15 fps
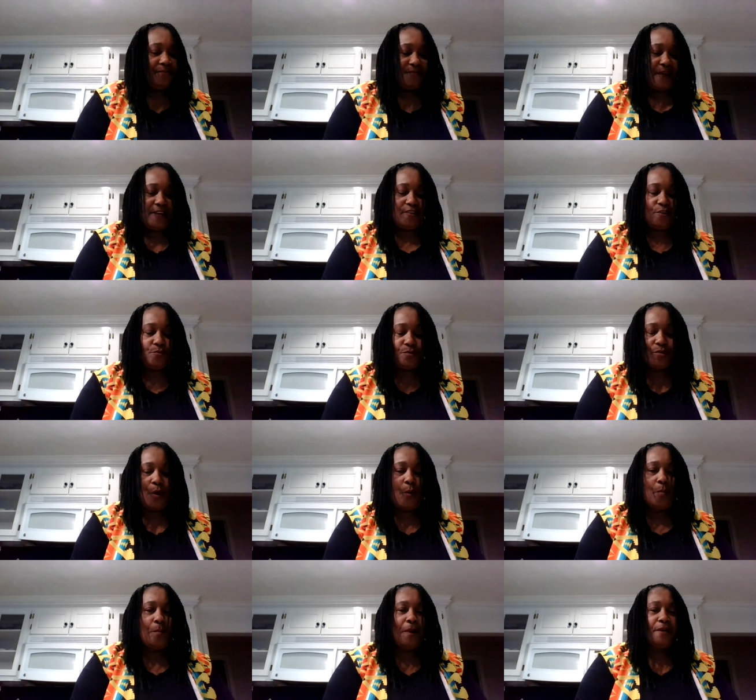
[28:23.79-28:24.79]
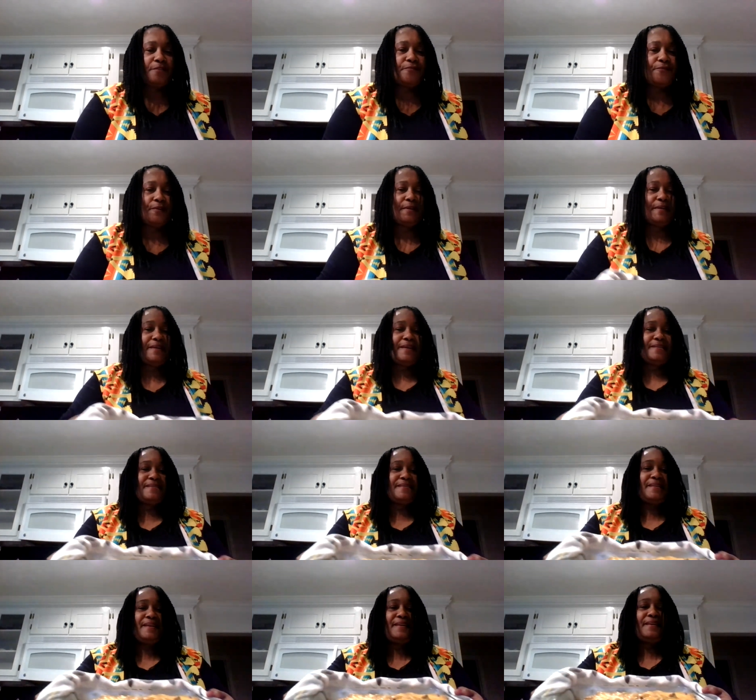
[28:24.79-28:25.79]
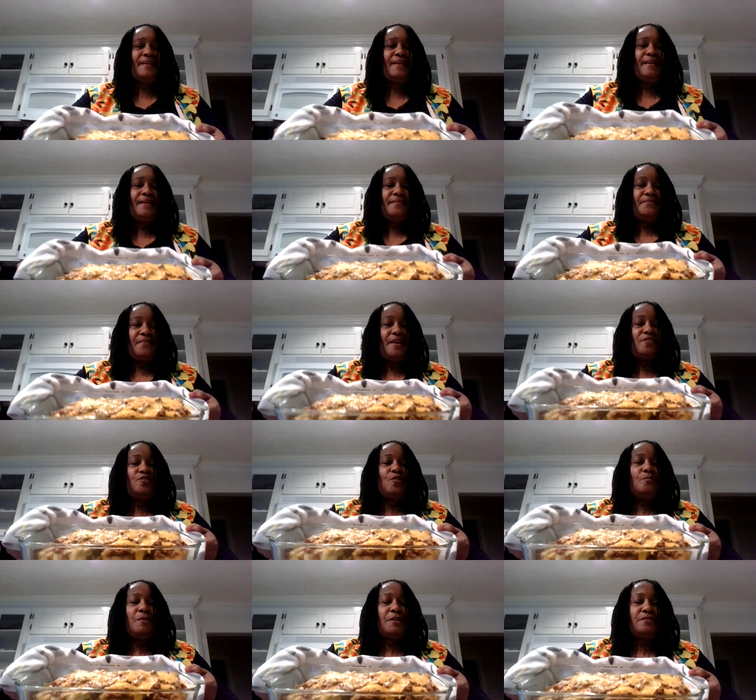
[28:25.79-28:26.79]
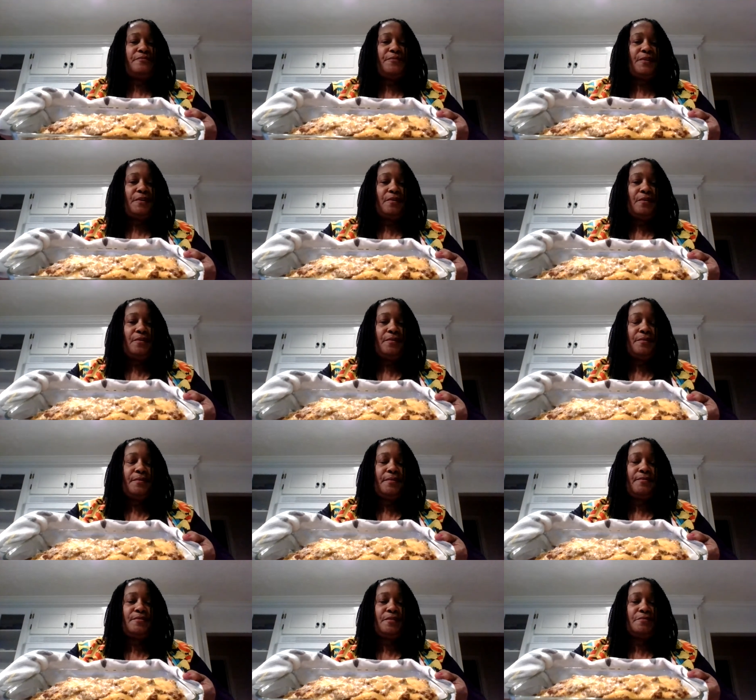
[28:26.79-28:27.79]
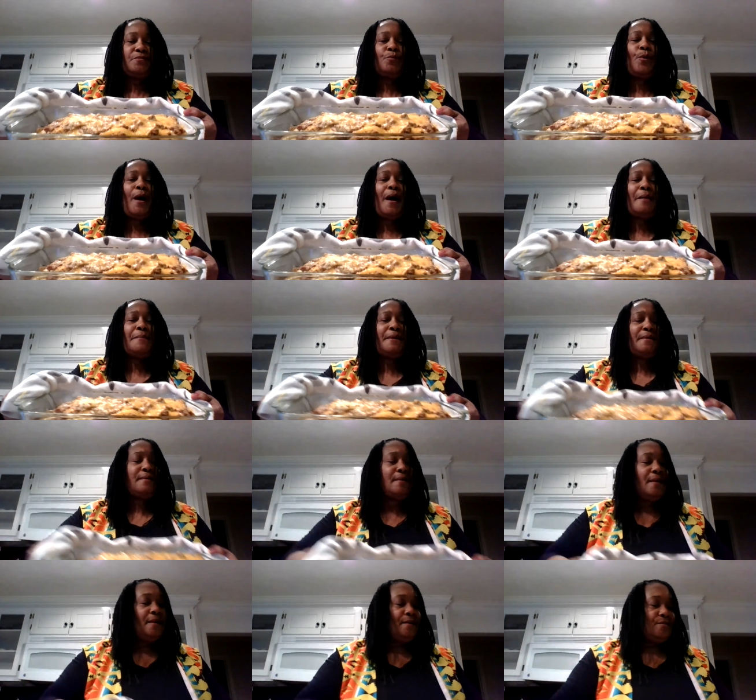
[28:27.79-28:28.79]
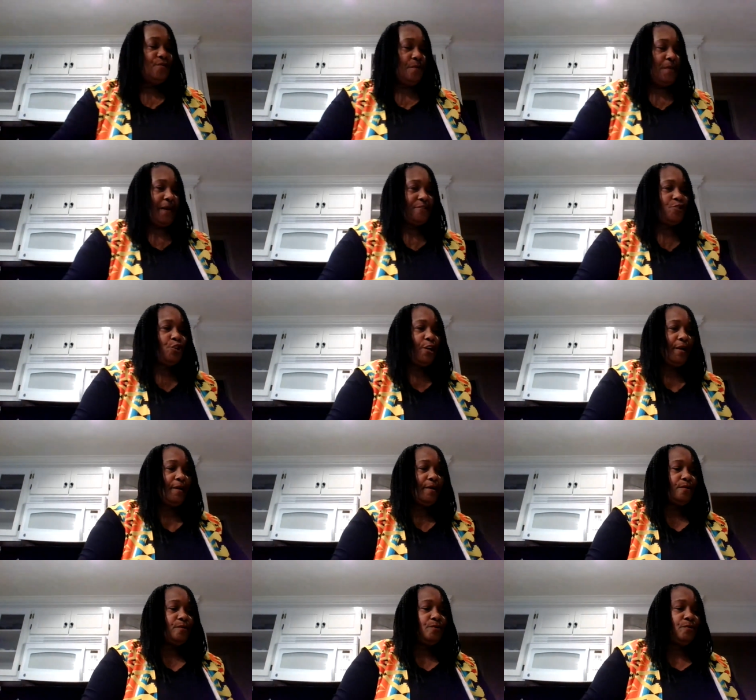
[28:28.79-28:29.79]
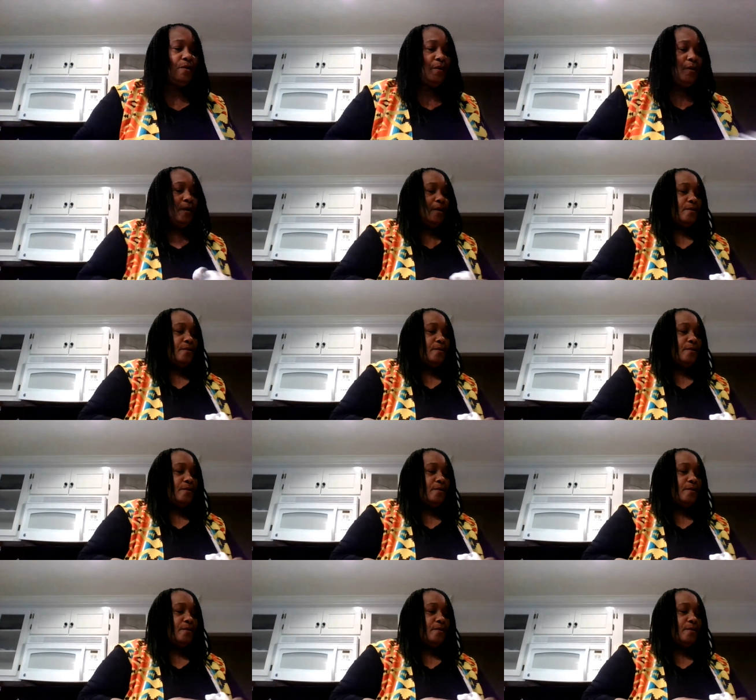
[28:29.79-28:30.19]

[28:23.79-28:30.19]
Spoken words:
Thank you so much for listening. Thank you much for subscribing to my channel.